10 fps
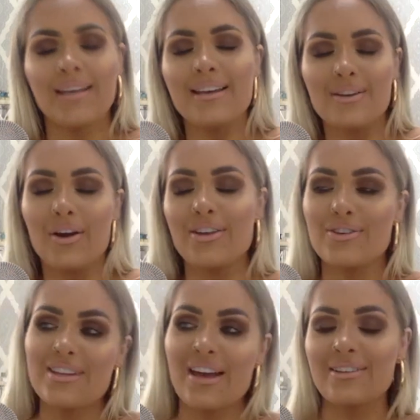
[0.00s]
guide
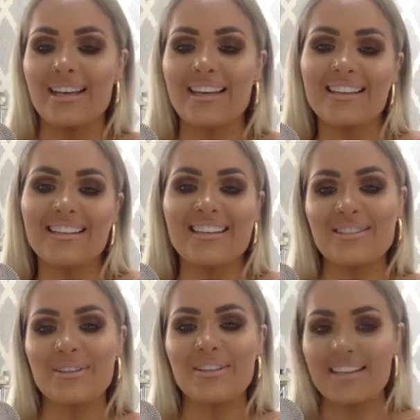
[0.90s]
you down like
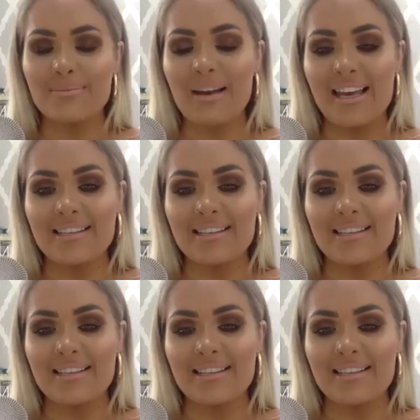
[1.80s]
into a nice place.